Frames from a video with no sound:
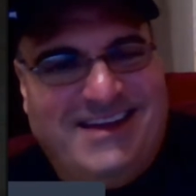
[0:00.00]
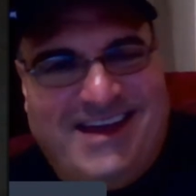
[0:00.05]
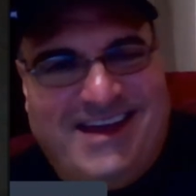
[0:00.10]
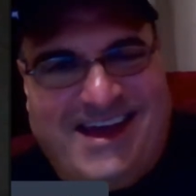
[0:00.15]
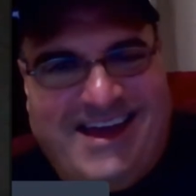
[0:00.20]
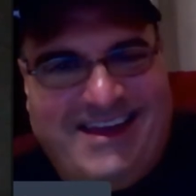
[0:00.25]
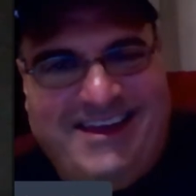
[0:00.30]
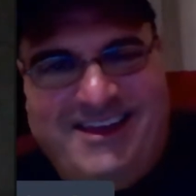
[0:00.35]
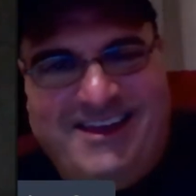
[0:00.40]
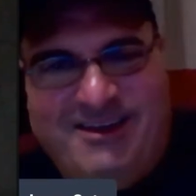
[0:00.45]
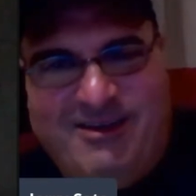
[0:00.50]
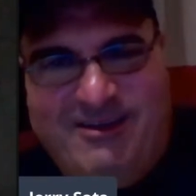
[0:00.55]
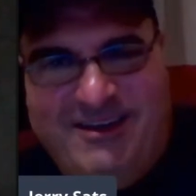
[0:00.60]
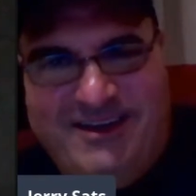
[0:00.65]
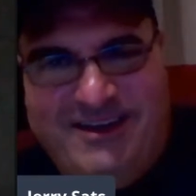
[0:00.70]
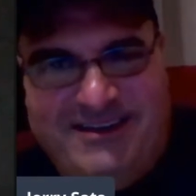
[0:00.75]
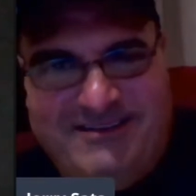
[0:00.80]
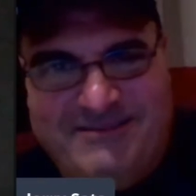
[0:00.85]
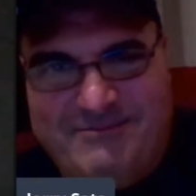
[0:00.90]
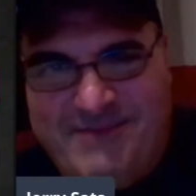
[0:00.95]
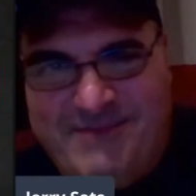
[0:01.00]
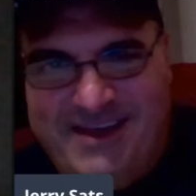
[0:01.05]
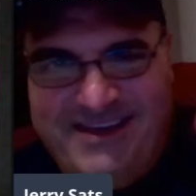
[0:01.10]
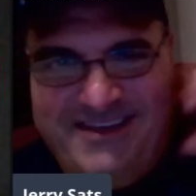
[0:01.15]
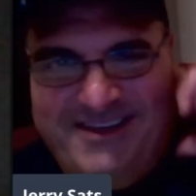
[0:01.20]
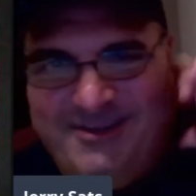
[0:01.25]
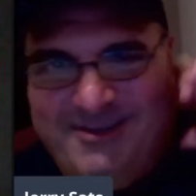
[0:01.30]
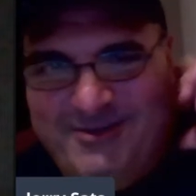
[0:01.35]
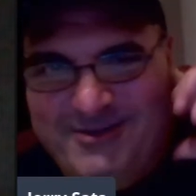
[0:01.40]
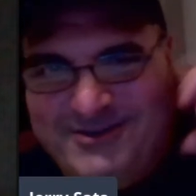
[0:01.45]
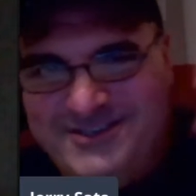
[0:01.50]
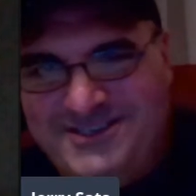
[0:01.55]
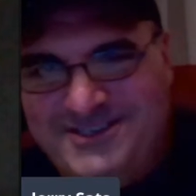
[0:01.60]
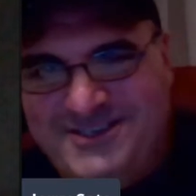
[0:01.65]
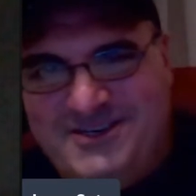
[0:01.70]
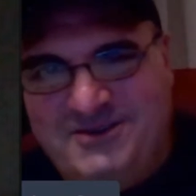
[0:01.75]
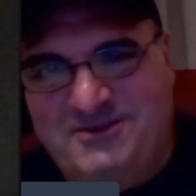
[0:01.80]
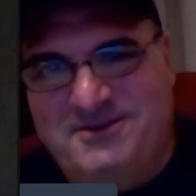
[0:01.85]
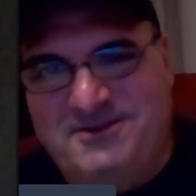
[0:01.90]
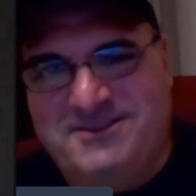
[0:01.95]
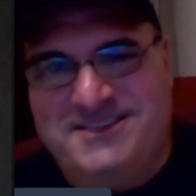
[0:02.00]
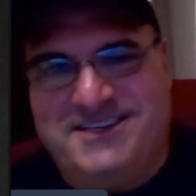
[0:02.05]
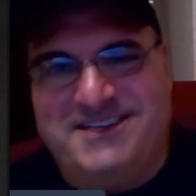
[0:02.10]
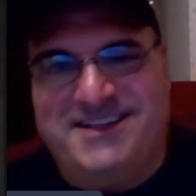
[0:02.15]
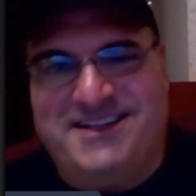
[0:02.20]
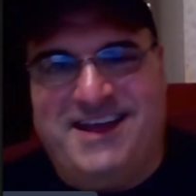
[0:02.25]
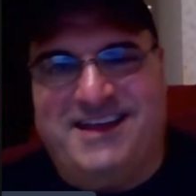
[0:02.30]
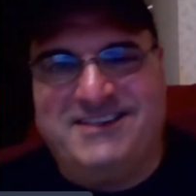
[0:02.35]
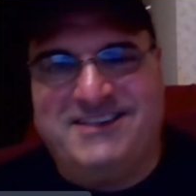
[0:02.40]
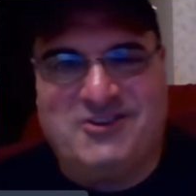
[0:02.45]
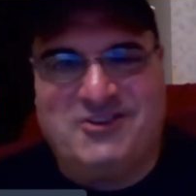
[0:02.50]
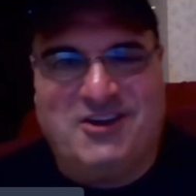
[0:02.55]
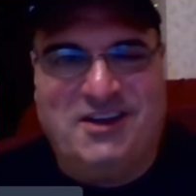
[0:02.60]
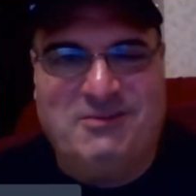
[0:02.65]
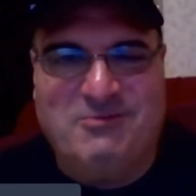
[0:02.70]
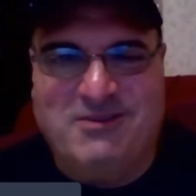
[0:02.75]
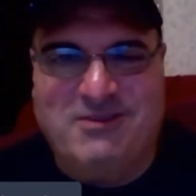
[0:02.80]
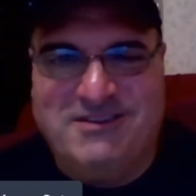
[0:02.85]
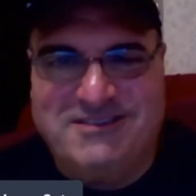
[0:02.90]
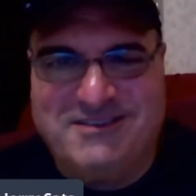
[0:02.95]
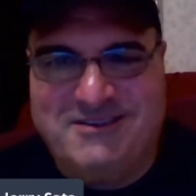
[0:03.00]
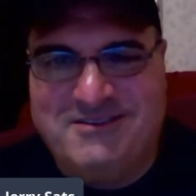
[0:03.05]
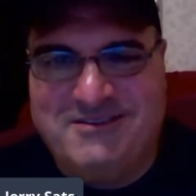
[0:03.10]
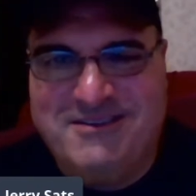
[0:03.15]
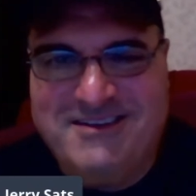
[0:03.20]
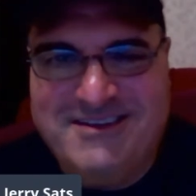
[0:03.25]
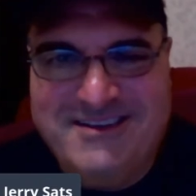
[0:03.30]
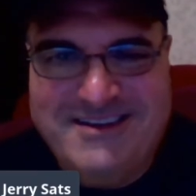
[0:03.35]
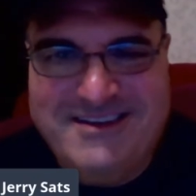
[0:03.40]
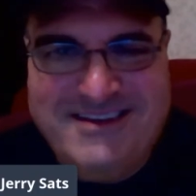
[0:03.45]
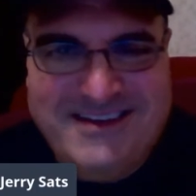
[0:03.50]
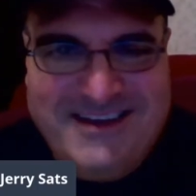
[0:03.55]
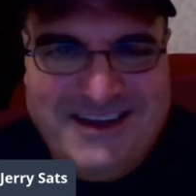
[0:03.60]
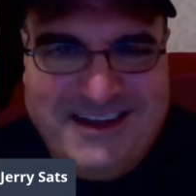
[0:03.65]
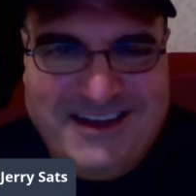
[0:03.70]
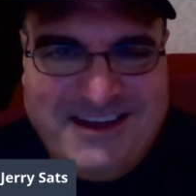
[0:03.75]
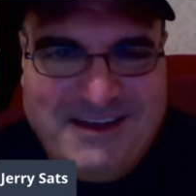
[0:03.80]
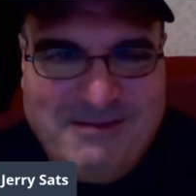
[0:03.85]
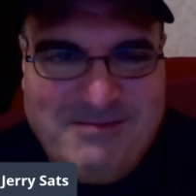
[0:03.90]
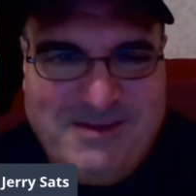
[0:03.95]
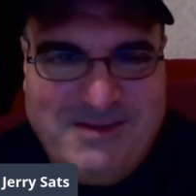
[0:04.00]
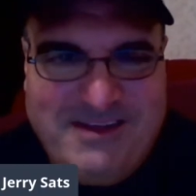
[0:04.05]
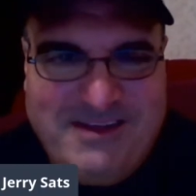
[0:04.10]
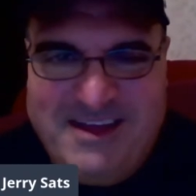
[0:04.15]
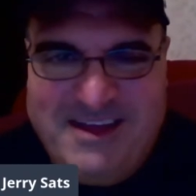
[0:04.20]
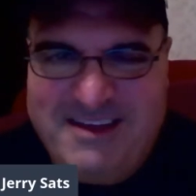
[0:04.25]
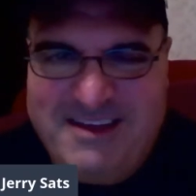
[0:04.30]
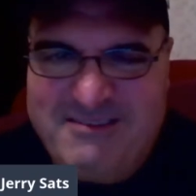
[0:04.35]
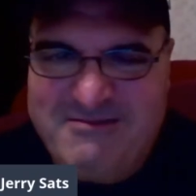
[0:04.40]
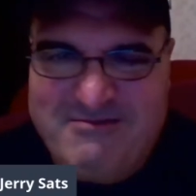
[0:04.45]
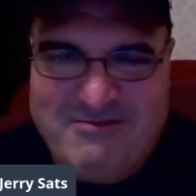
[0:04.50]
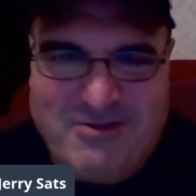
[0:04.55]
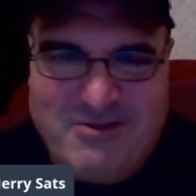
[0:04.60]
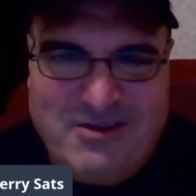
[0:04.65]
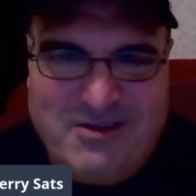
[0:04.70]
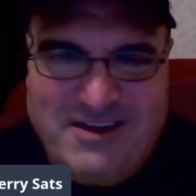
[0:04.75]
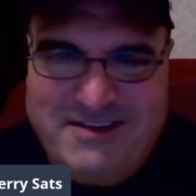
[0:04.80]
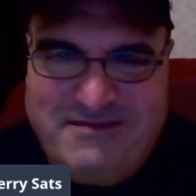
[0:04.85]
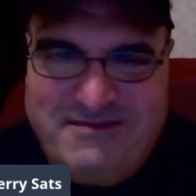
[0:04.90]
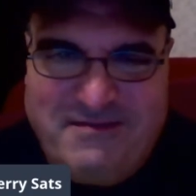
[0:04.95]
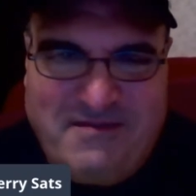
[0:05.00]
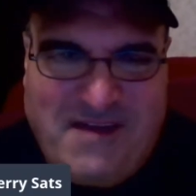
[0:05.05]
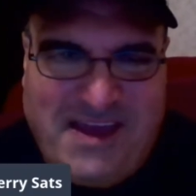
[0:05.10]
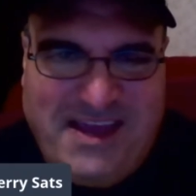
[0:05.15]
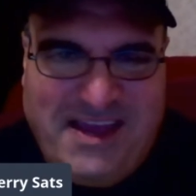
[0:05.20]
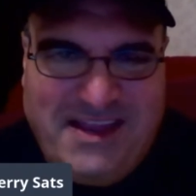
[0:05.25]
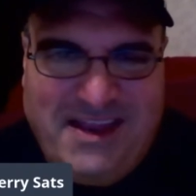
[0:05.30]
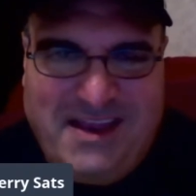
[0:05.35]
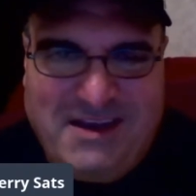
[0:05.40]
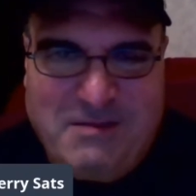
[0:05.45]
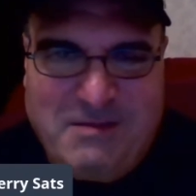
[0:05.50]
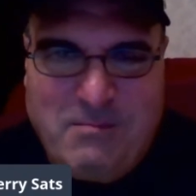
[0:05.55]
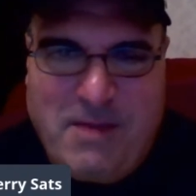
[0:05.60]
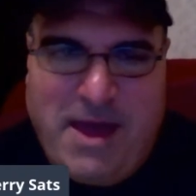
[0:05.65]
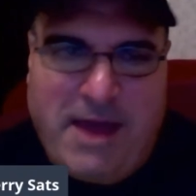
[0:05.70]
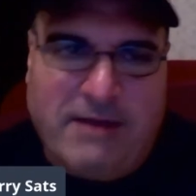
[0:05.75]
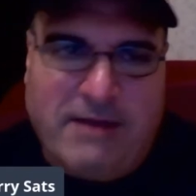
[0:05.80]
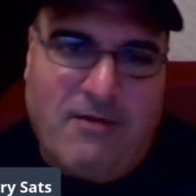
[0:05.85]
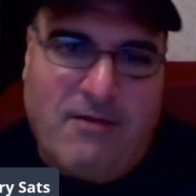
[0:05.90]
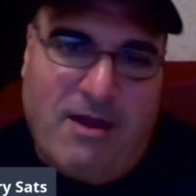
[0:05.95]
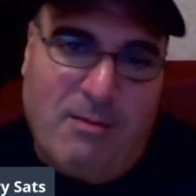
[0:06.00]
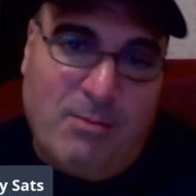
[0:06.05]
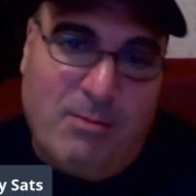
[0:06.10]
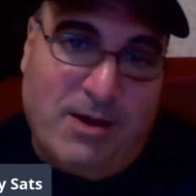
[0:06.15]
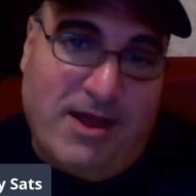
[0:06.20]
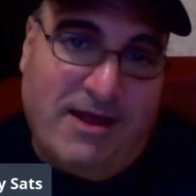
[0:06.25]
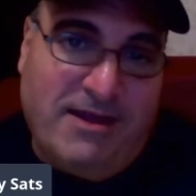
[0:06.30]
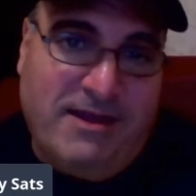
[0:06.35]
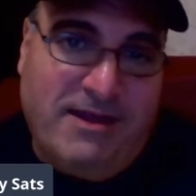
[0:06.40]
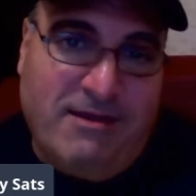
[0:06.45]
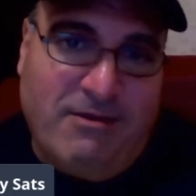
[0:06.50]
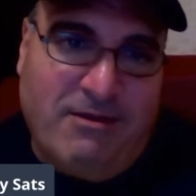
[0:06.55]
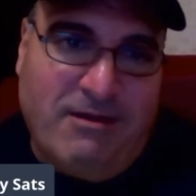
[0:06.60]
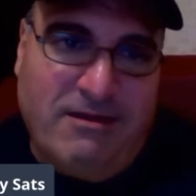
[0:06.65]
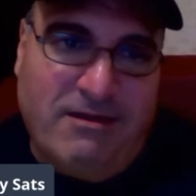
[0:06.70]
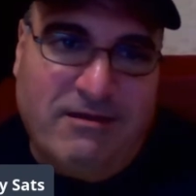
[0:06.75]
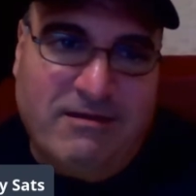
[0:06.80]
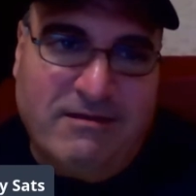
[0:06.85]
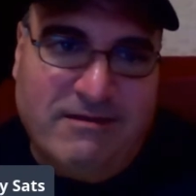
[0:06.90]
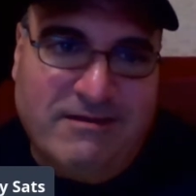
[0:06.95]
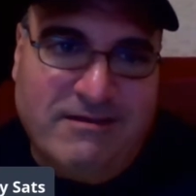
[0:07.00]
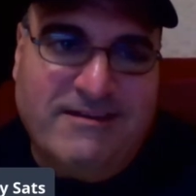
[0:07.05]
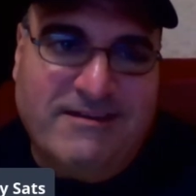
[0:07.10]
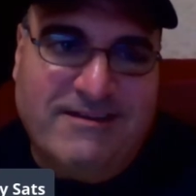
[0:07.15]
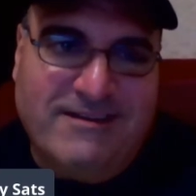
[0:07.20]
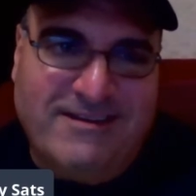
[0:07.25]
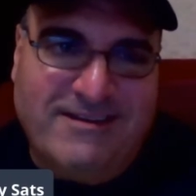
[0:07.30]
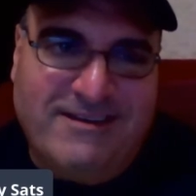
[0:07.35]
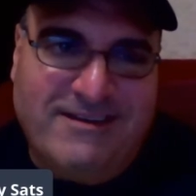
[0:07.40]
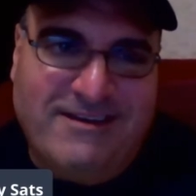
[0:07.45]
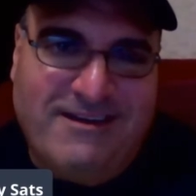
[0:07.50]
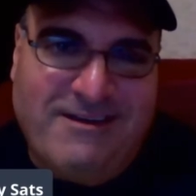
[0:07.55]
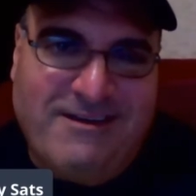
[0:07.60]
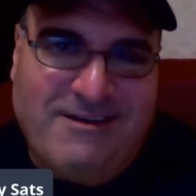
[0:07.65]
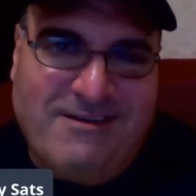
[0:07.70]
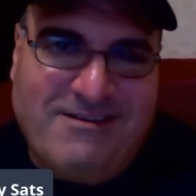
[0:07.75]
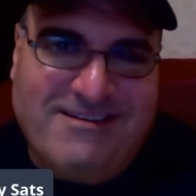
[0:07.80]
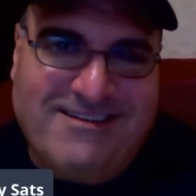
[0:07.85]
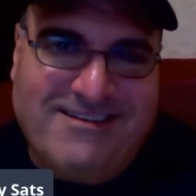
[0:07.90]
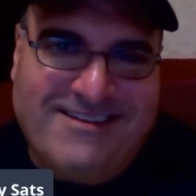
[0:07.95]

I hear it. My ear is tuned to that train whistle. It could be like really faint in the background, but I hear it. Yeah.